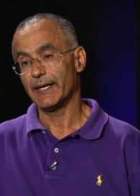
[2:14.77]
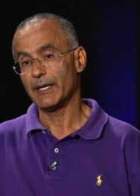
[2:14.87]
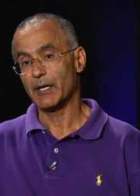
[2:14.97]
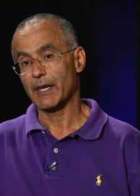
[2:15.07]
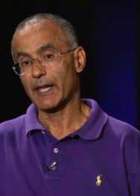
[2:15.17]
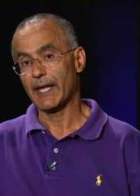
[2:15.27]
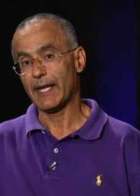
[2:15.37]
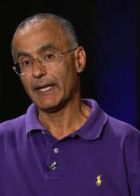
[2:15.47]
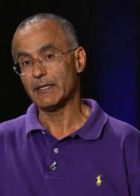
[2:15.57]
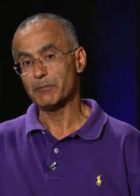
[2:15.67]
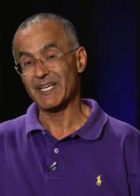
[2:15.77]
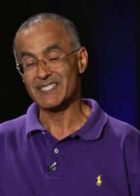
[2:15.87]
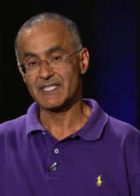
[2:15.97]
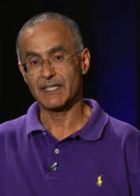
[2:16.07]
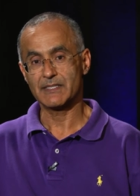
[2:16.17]
Uh, and it
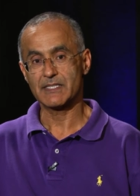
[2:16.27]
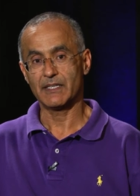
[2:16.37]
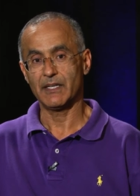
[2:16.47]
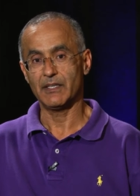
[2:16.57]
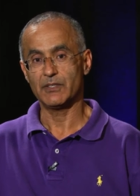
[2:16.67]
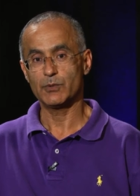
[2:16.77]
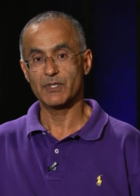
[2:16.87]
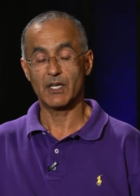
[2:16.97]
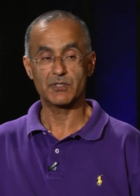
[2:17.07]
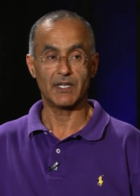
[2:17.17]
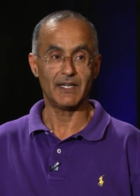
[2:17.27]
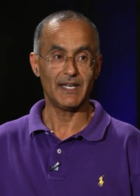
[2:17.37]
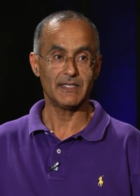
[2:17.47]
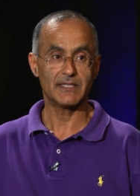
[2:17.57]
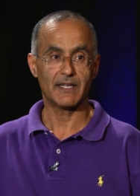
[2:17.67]
made sense in
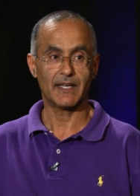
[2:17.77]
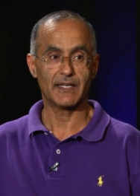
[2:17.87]
2008